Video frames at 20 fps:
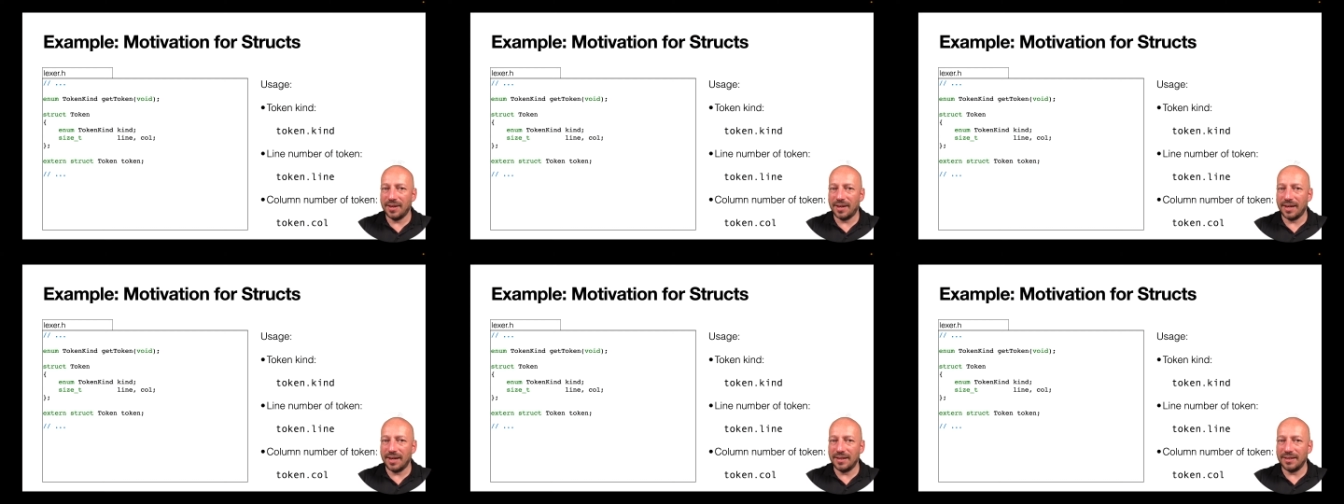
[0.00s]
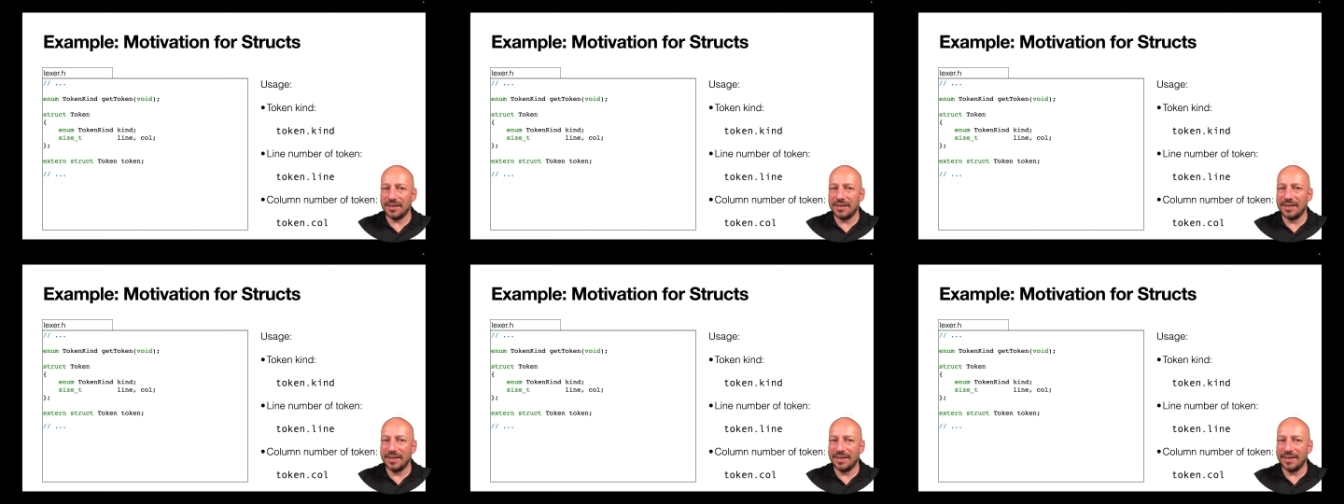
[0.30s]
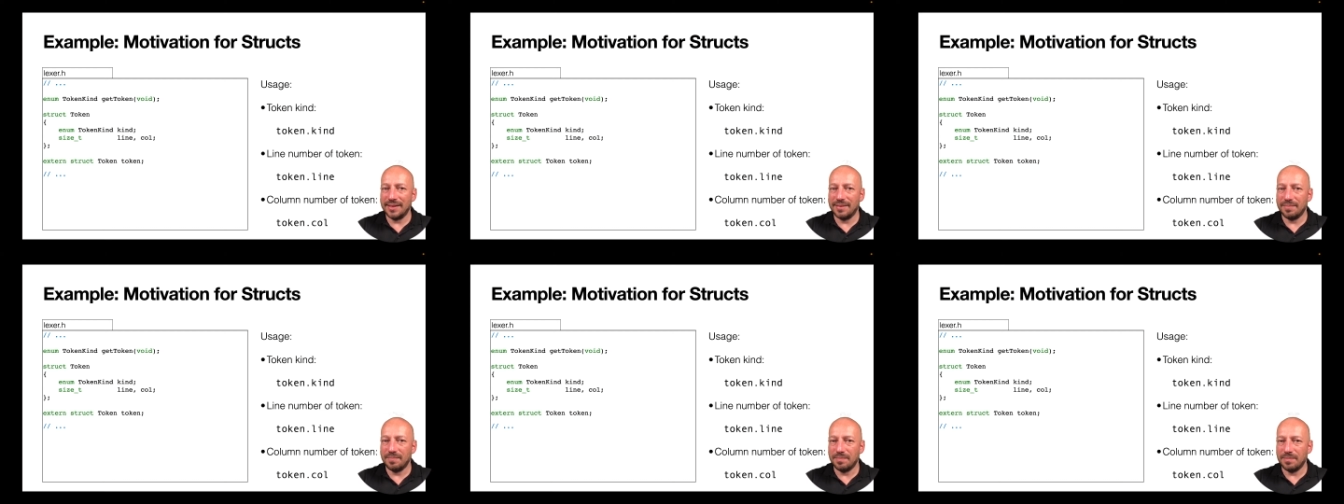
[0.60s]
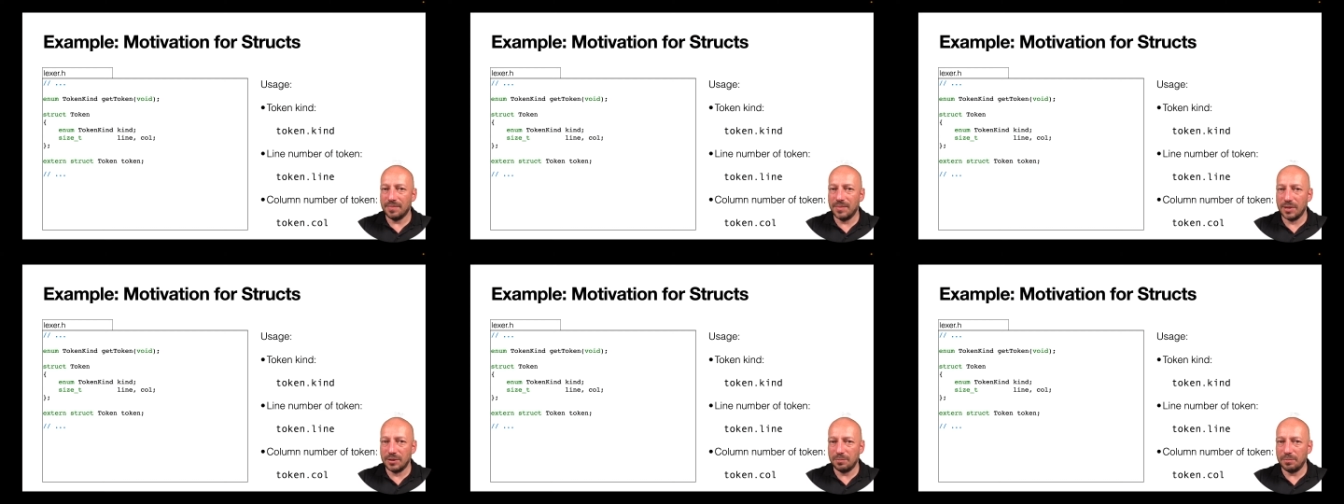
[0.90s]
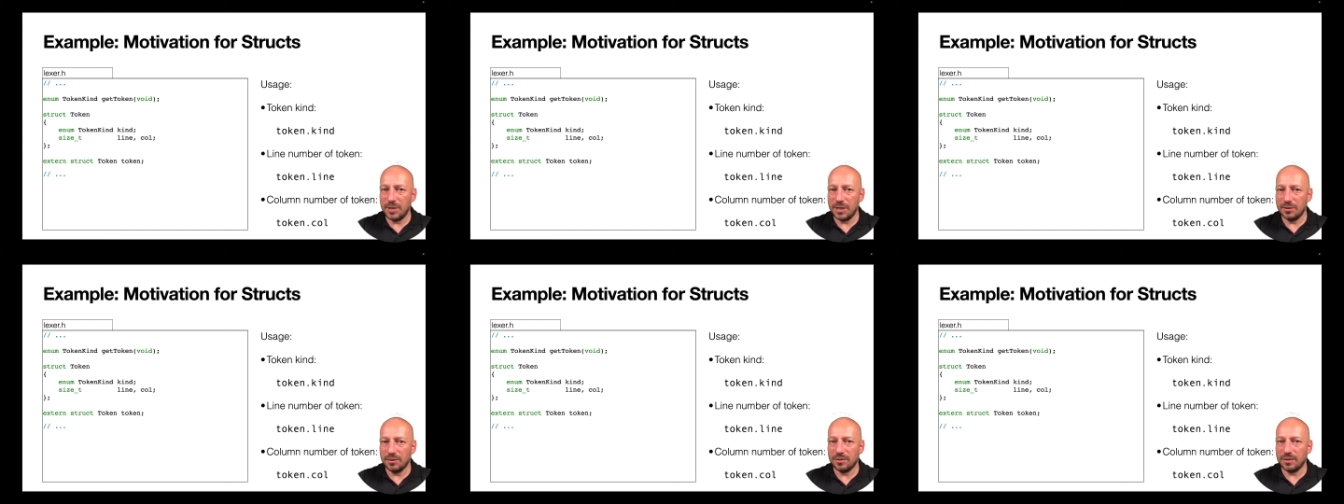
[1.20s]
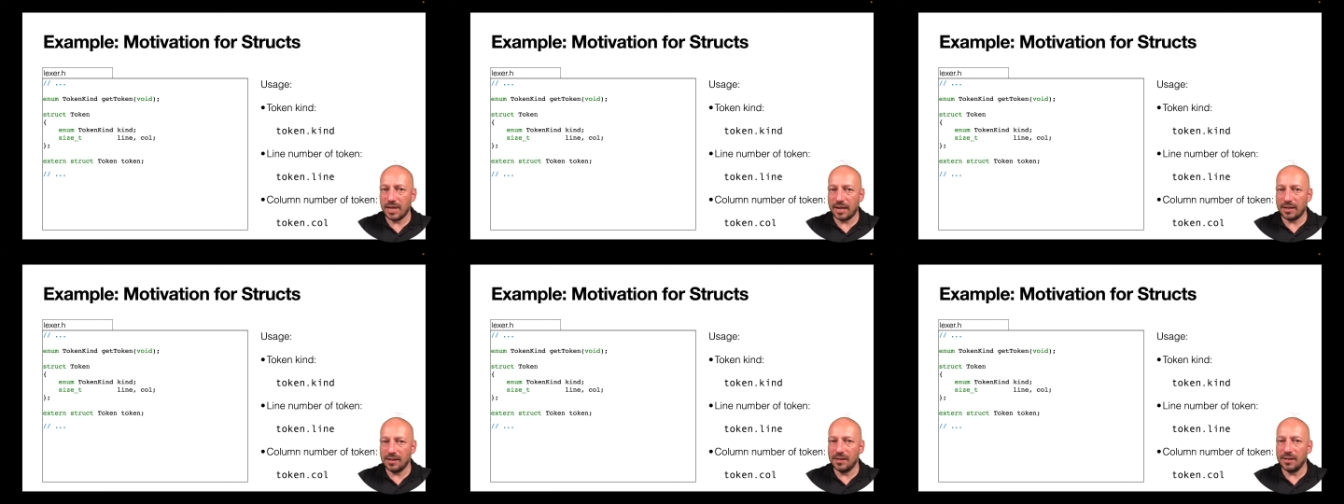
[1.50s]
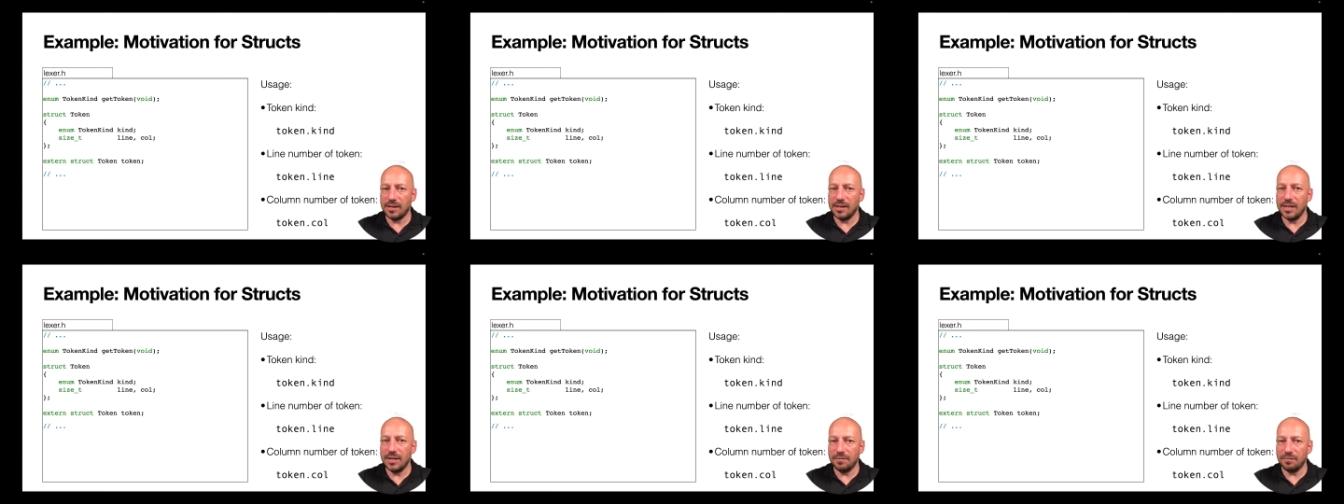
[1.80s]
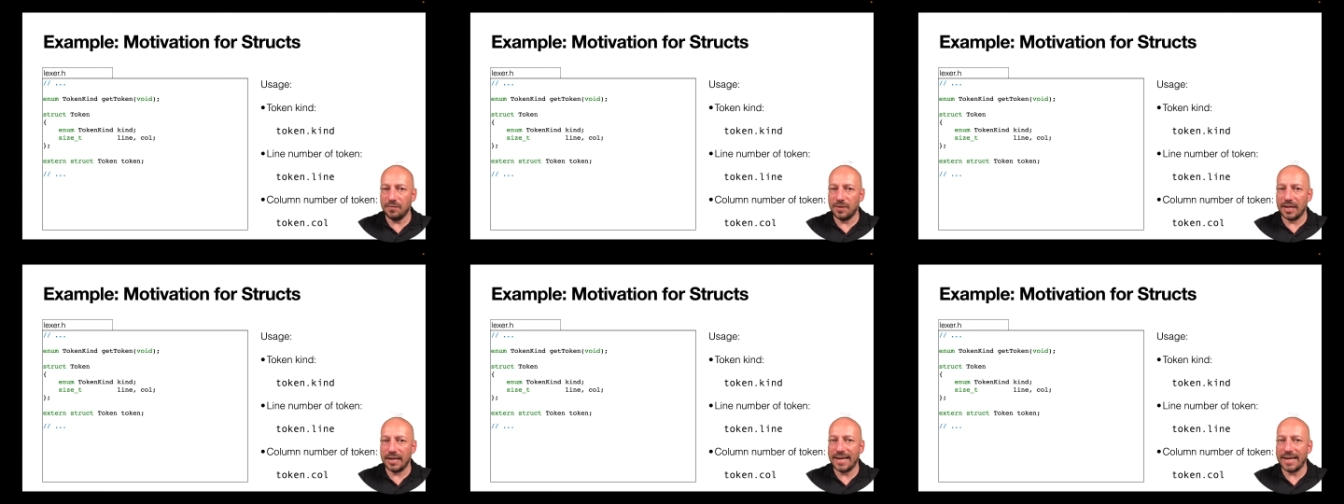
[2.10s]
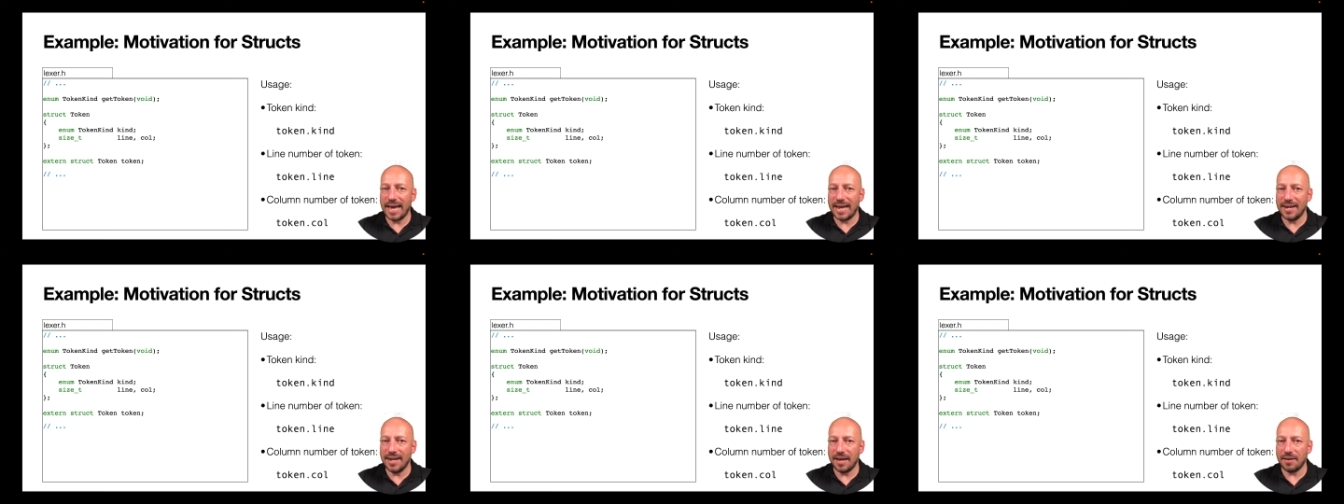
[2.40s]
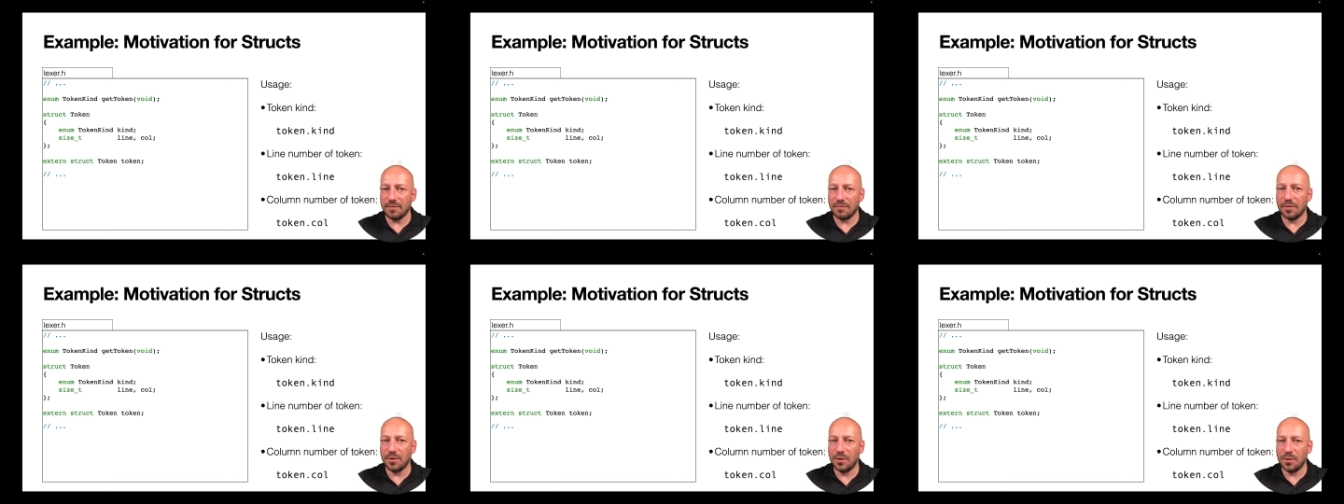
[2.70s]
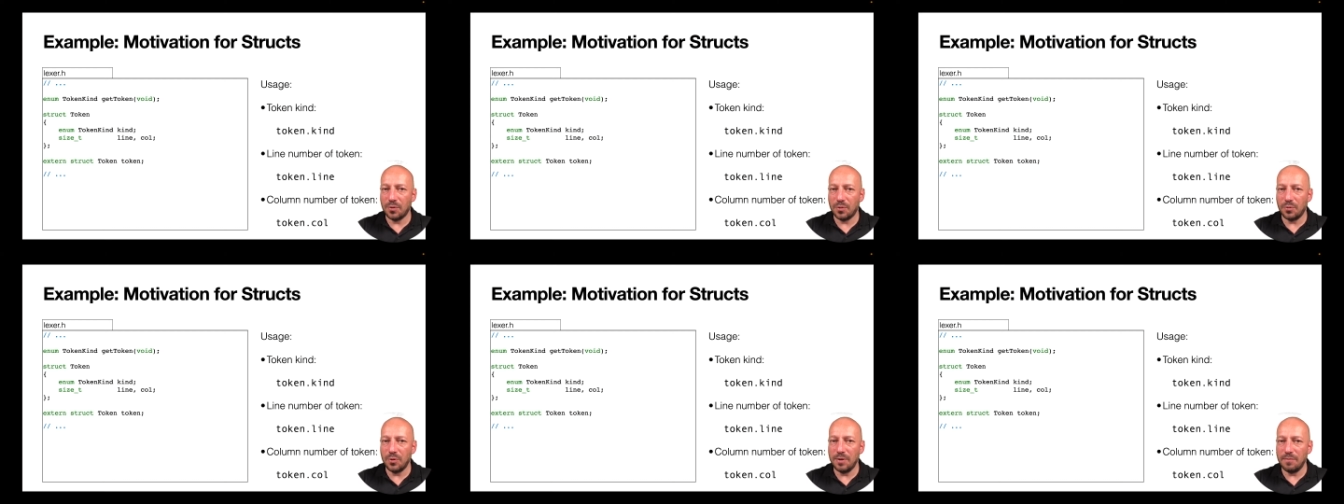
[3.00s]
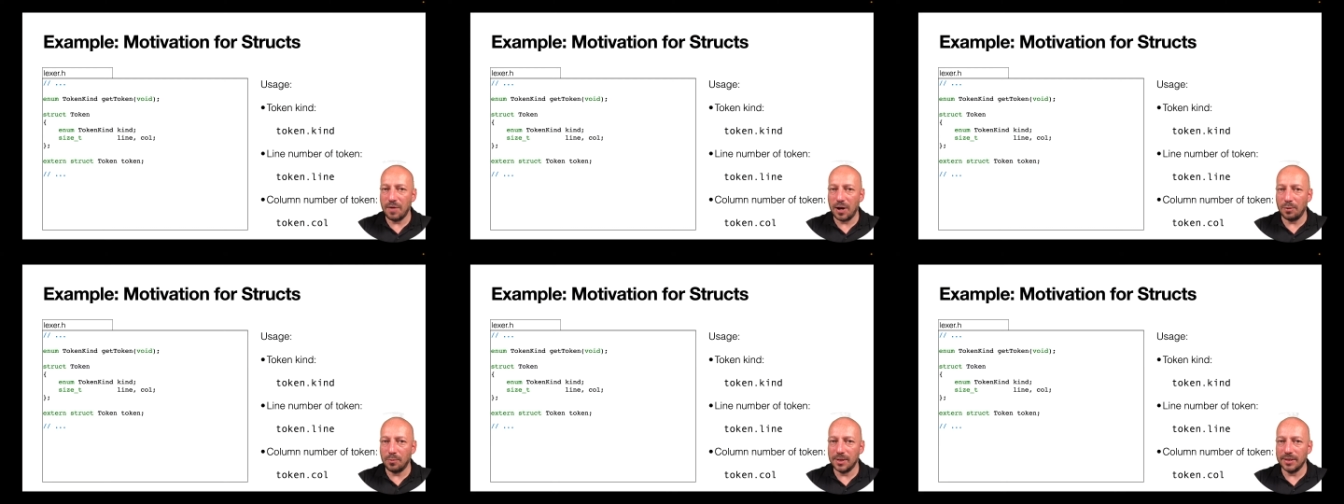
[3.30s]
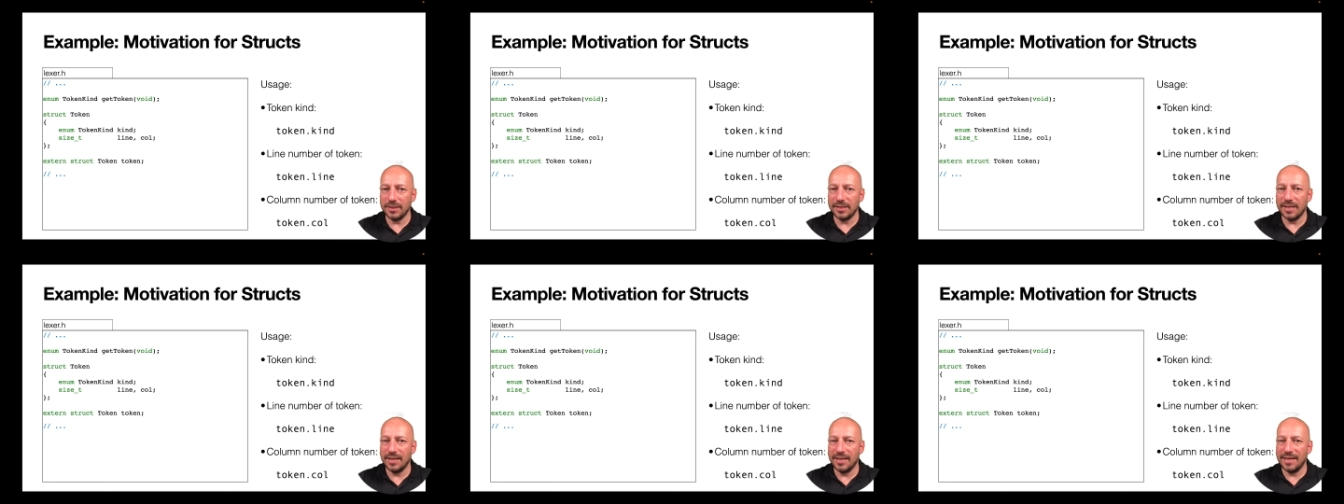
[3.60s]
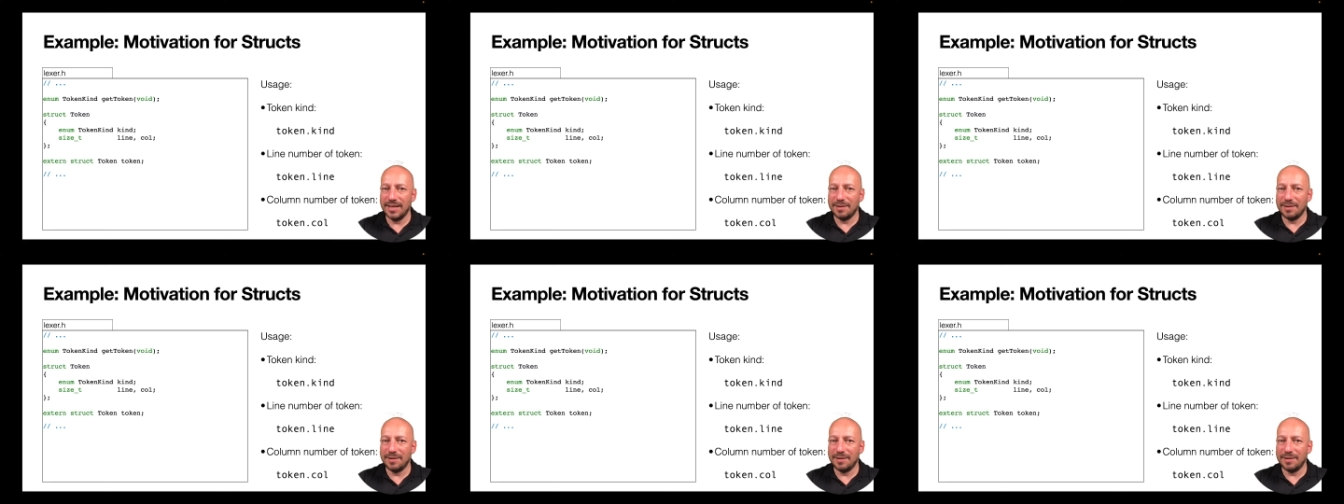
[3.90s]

And this means technically we again have three variables,